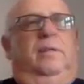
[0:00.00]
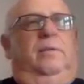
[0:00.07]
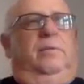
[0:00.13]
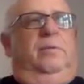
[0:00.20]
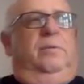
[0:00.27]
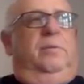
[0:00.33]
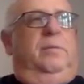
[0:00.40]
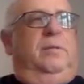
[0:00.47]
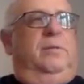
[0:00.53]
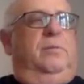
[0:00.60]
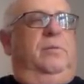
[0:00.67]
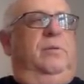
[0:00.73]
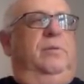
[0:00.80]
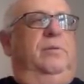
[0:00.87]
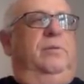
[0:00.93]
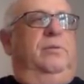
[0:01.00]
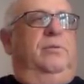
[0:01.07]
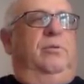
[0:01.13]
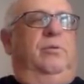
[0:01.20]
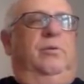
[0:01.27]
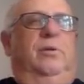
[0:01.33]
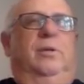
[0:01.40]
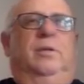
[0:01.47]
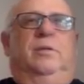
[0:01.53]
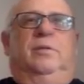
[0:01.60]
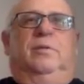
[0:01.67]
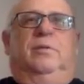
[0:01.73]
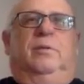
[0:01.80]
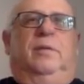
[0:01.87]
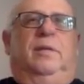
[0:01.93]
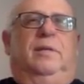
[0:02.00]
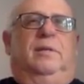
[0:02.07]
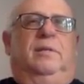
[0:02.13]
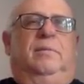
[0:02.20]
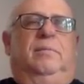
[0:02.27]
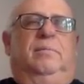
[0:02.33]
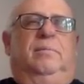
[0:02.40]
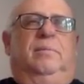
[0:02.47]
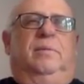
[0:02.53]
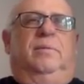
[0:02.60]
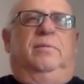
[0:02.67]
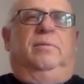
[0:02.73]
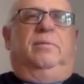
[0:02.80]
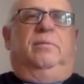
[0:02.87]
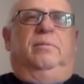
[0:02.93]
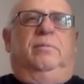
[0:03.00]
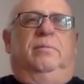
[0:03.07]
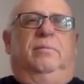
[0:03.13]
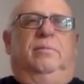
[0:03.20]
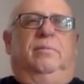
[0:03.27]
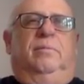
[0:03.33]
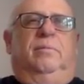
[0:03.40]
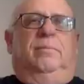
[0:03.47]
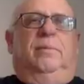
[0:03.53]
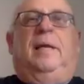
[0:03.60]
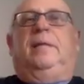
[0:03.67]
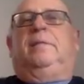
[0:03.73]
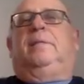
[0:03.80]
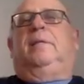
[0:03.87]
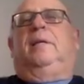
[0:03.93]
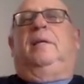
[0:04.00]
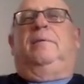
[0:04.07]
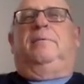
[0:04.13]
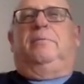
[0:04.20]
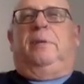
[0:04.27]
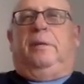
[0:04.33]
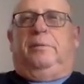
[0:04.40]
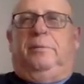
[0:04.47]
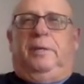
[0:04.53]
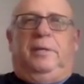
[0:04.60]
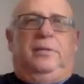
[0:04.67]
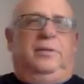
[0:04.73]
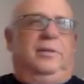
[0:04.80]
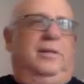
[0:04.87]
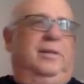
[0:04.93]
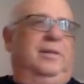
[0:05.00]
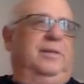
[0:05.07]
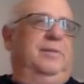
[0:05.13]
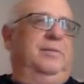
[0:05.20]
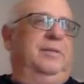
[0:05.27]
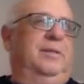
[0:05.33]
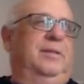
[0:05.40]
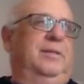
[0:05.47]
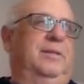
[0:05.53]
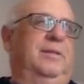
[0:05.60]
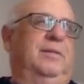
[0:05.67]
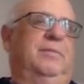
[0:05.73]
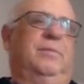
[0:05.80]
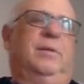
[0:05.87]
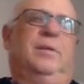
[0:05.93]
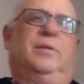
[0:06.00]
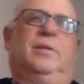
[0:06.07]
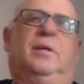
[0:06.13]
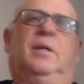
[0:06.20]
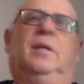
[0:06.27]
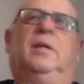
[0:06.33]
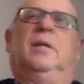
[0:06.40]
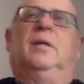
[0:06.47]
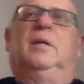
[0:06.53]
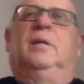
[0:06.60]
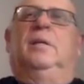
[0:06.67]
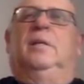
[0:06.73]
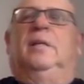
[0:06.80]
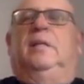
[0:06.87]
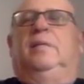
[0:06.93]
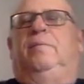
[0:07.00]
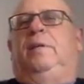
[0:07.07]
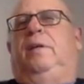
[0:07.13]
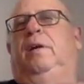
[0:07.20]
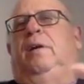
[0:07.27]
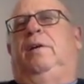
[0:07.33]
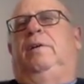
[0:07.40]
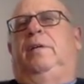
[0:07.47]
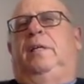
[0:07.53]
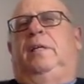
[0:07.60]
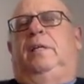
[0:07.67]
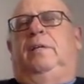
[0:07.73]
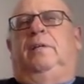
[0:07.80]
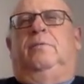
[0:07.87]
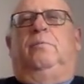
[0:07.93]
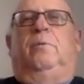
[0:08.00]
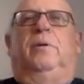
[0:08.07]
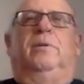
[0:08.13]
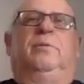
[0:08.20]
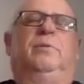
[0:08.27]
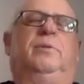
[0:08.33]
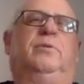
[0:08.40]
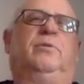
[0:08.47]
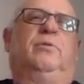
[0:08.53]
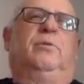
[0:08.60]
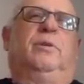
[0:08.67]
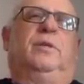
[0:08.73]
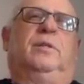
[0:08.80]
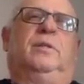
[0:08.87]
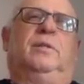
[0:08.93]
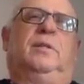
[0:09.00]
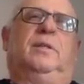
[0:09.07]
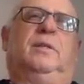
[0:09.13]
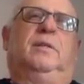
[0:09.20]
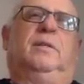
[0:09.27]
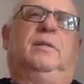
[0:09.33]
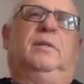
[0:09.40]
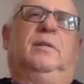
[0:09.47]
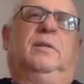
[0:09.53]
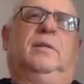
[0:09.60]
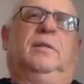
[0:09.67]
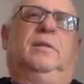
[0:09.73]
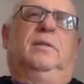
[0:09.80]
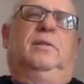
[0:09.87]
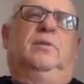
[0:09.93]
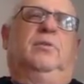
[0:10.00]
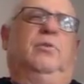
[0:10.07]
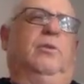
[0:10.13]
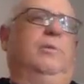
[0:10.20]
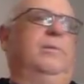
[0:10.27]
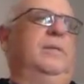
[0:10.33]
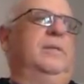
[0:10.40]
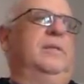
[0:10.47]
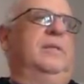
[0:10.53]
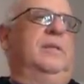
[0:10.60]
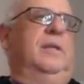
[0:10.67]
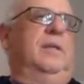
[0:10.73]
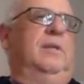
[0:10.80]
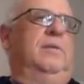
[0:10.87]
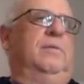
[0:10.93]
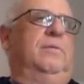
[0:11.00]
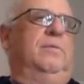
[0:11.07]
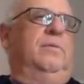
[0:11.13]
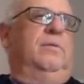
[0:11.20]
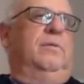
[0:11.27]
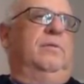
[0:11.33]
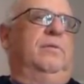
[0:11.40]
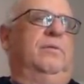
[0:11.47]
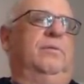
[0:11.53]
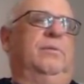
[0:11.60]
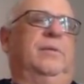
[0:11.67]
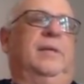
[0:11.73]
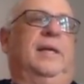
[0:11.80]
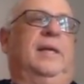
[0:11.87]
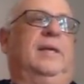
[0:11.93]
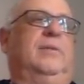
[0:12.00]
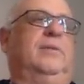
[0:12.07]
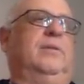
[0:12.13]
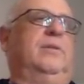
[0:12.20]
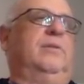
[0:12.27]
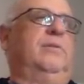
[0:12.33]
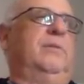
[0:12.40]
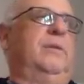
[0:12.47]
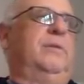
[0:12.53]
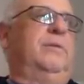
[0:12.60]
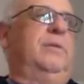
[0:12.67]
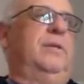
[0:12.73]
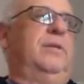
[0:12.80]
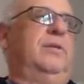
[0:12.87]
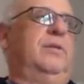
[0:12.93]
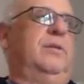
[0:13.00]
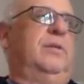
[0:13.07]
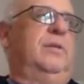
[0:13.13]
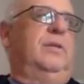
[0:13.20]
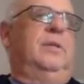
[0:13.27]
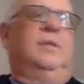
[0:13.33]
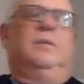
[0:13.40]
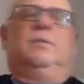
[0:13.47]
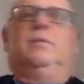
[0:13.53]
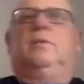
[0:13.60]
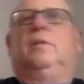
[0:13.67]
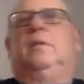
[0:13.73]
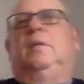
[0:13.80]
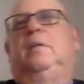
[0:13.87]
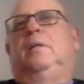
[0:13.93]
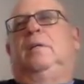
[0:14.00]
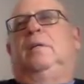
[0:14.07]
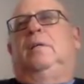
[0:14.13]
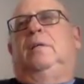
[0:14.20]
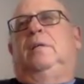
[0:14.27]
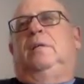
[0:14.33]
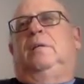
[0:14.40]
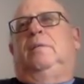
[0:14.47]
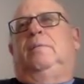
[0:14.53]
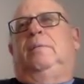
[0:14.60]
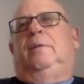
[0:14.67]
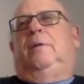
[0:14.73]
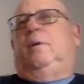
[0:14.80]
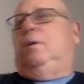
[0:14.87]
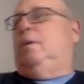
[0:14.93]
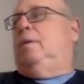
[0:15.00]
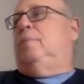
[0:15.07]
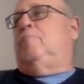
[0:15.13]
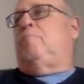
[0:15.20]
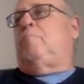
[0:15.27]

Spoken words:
which means the one who enjoys or has different pastimes, recreational activities. In Vraja, that's Vihari, is one who enjoys, and then the enjoyment itself, or the relaxing, or the recreation, is Vihara.